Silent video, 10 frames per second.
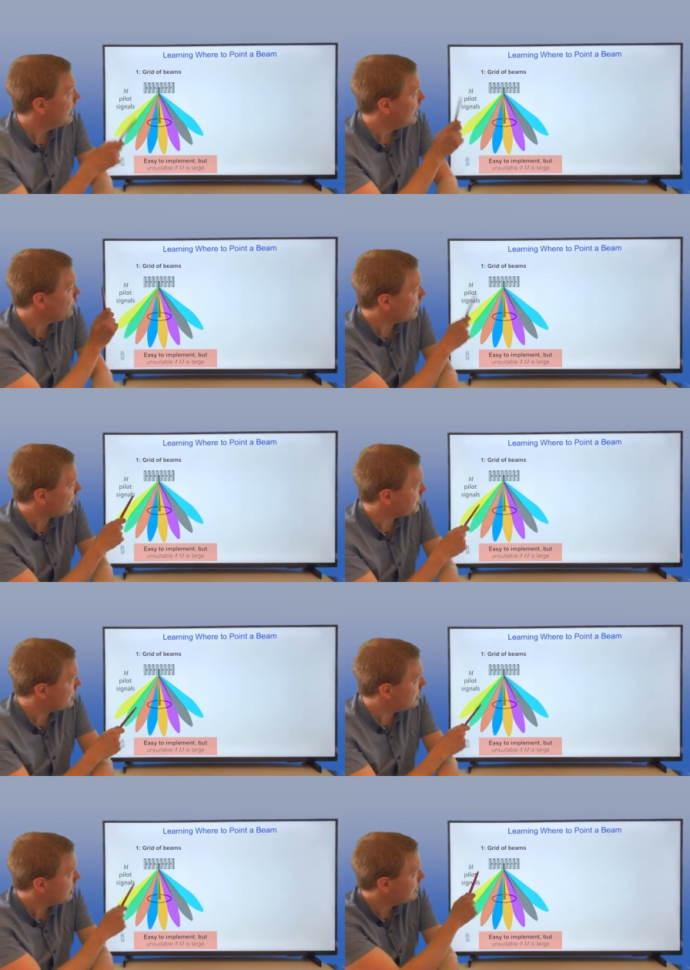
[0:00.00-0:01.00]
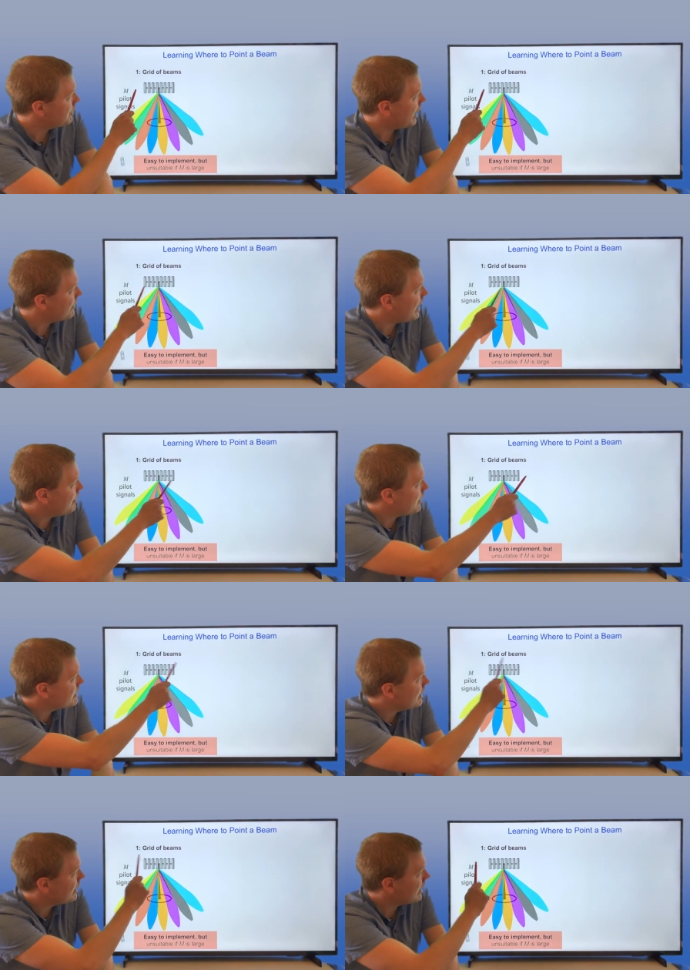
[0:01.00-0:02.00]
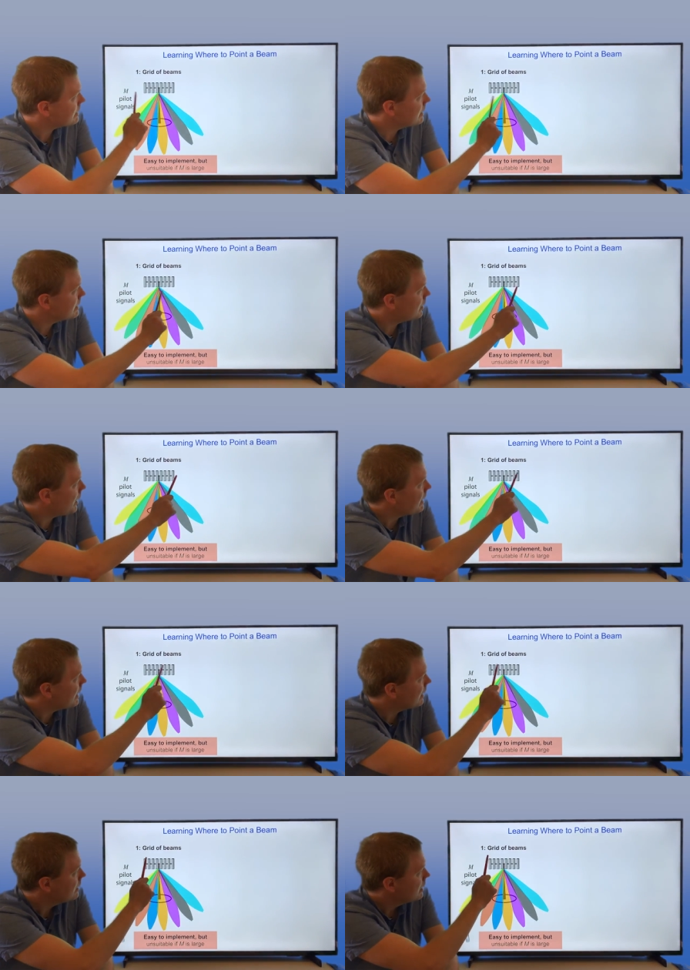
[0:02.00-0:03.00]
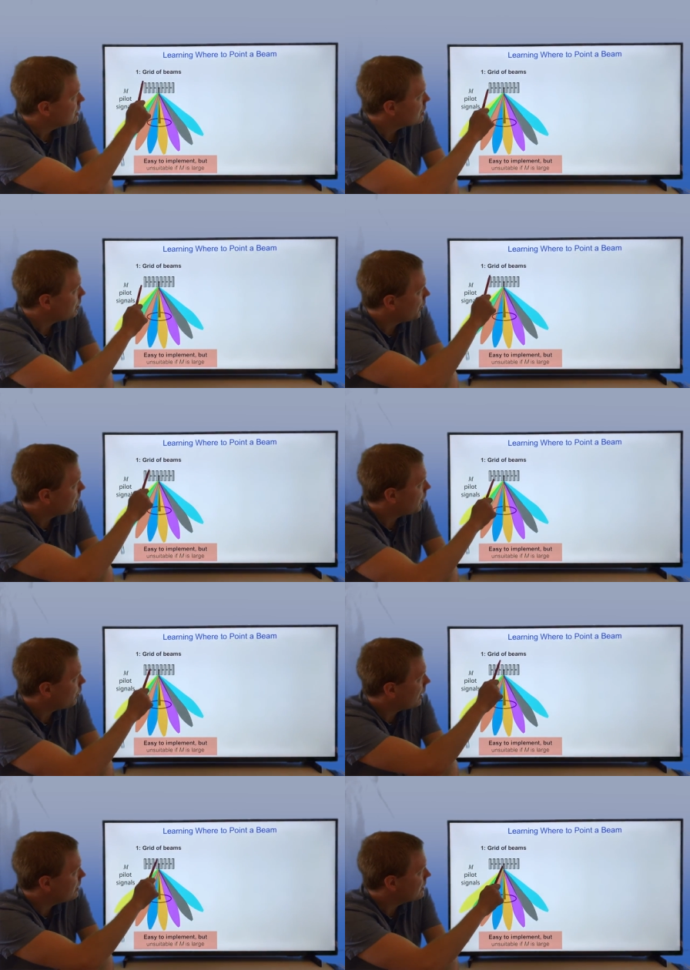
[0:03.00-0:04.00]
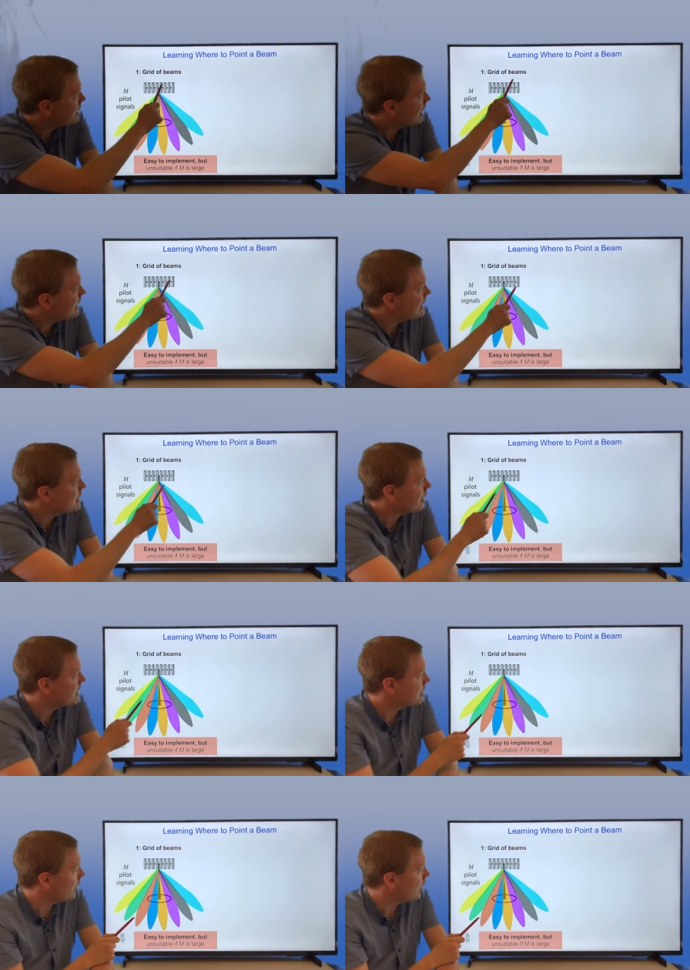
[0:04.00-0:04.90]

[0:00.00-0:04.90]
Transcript: And one option, if you have M antennas in this array here, so multiple ones in each of these